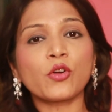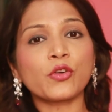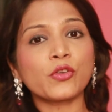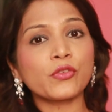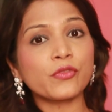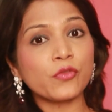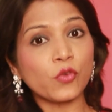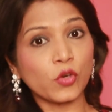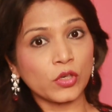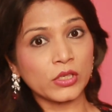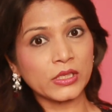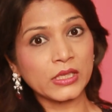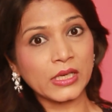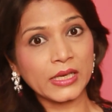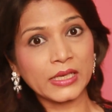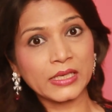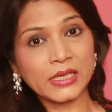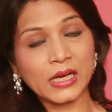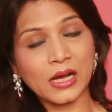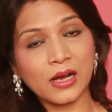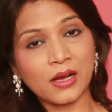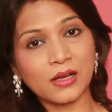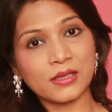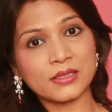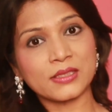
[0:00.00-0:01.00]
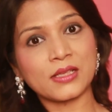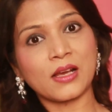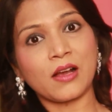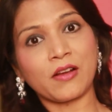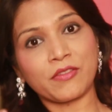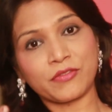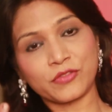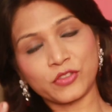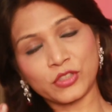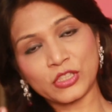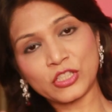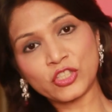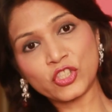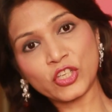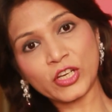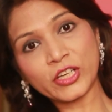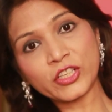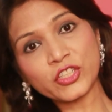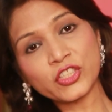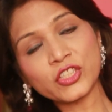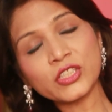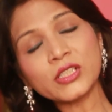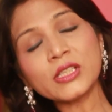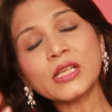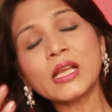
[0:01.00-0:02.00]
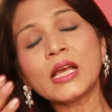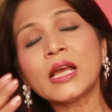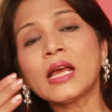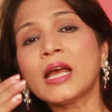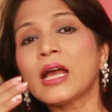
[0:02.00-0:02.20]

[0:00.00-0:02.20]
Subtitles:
to 48 hours after injection